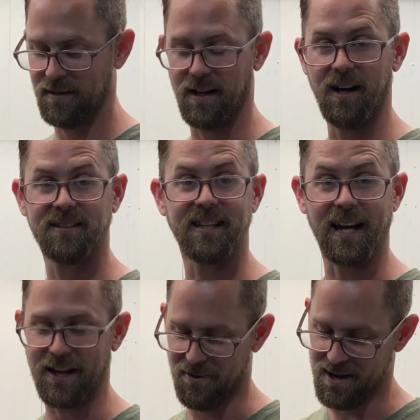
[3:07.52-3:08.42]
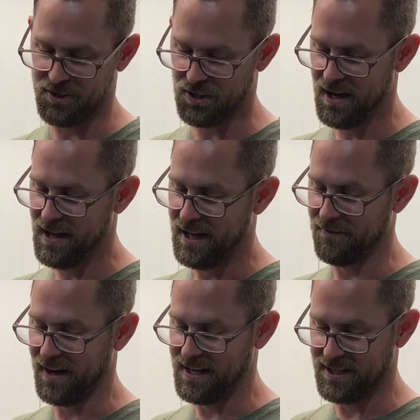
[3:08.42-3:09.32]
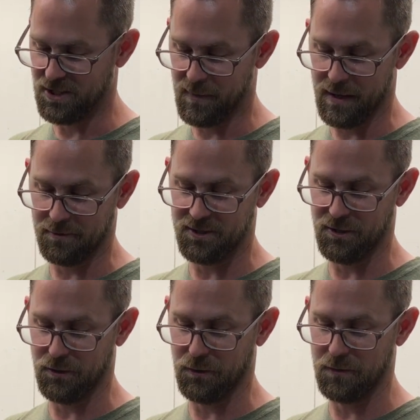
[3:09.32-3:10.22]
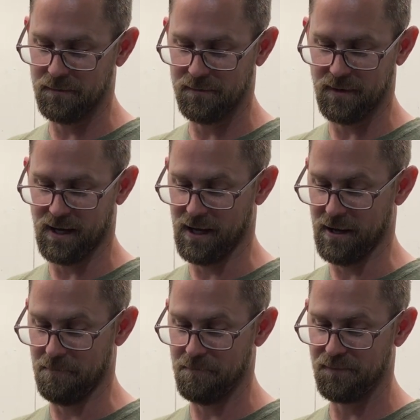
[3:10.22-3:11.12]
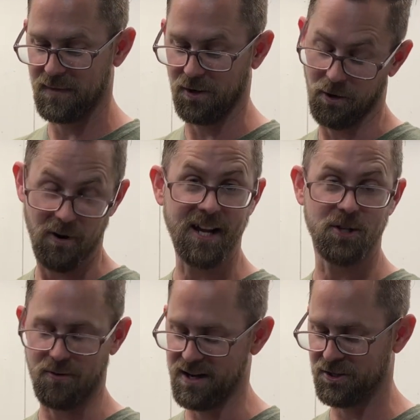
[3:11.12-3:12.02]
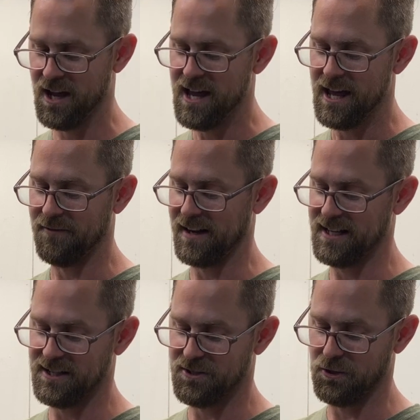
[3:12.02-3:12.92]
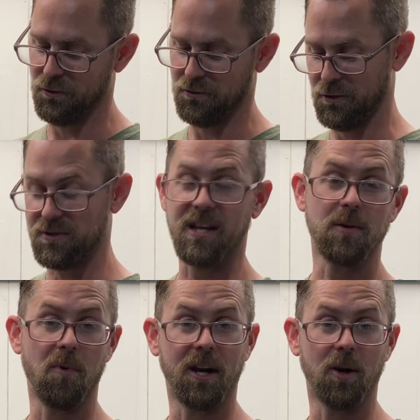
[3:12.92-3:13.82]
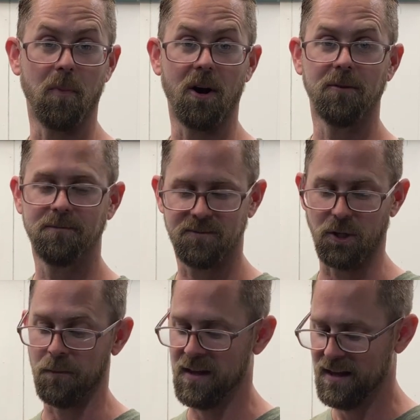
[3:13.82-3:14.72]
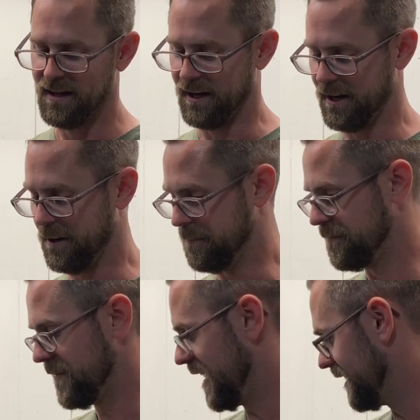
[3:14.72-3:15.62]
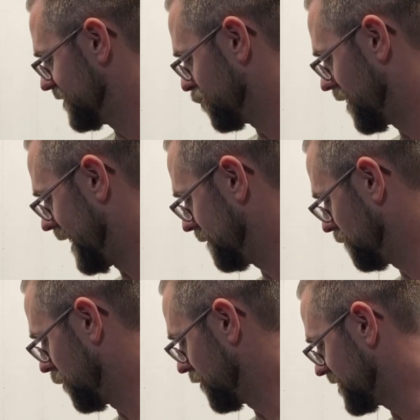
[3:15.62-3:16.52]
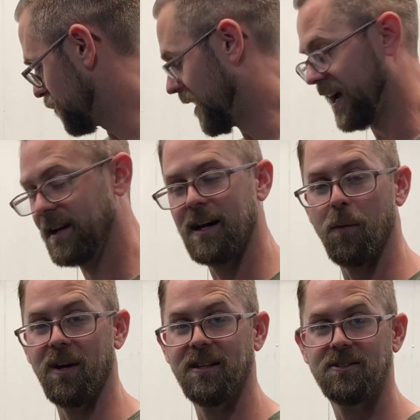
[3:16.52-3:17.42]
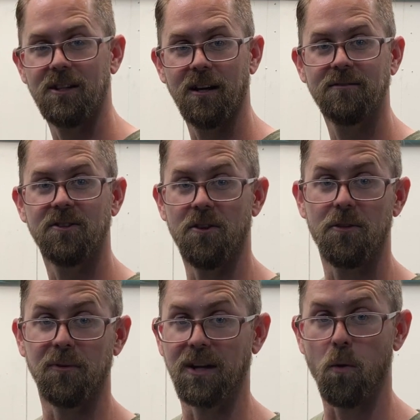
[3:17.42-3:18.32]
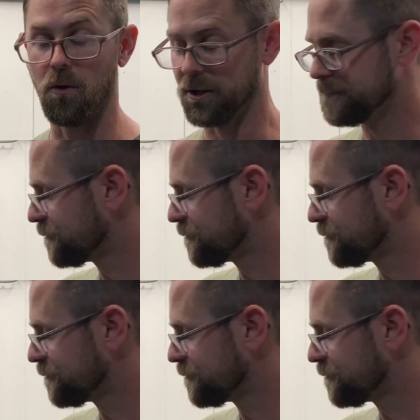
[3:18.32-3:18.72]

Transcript: a socket wrench if I need to be able to, or a ratchet wrench if I need to use it as a breaker bar. So that is one of the reasons why I went to the 3/4.